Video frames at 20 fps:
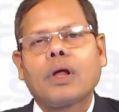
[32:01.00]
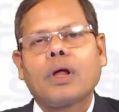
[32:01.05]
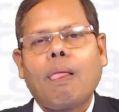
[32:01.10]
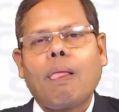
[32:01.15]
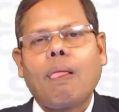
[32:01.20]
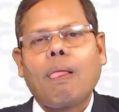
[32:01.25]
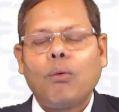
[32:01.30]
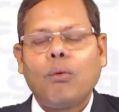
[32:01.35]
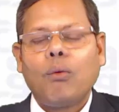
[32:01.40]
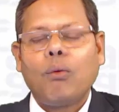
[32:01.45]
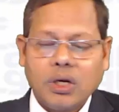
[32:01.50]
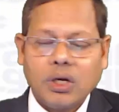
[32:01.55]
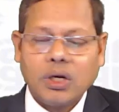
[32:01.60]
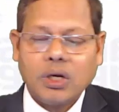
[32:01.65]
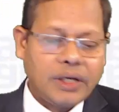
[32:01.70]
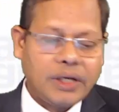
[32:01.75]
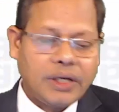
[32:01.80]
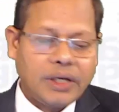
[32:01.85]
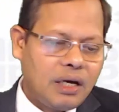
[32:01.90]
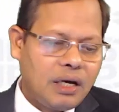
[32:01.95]
what are
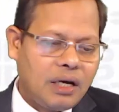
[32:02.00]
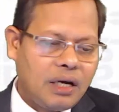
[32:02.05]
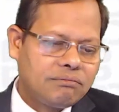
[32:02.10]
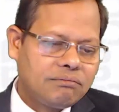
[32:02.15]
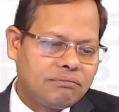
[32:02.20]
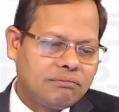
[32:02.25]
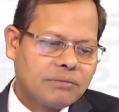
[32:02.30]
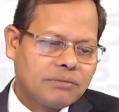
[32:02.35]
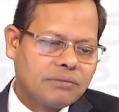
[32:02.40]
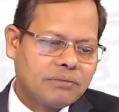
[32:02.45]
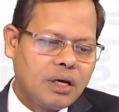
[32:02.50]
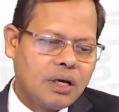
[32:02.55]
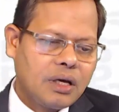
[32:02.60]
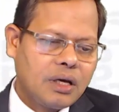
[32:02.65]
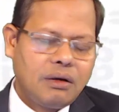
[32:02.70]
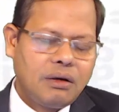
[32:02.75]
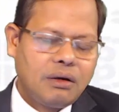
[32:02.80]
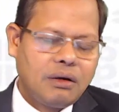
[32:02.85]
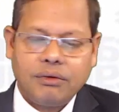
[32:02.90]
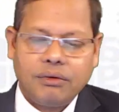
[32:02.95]

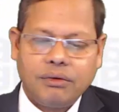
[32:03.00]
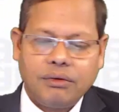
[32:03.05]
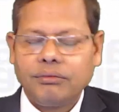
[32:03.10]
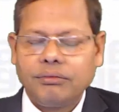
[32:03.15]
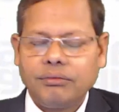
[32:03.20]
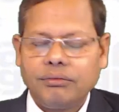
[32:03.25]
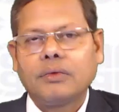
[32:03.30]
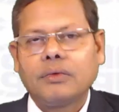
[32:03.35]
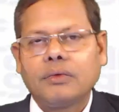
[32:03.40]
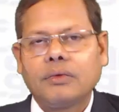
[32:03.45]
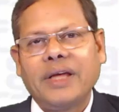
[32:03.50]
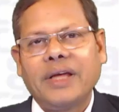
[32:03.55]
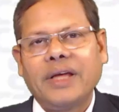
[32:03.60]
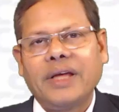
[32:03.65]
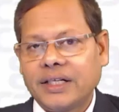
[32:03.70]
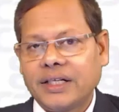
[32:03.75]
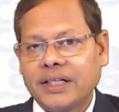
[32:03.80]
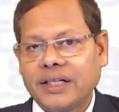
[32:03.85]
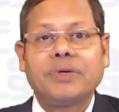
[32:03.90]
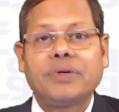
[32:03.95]
the
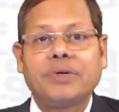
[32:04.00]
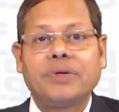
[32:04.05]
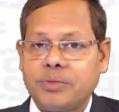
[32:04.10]
activities?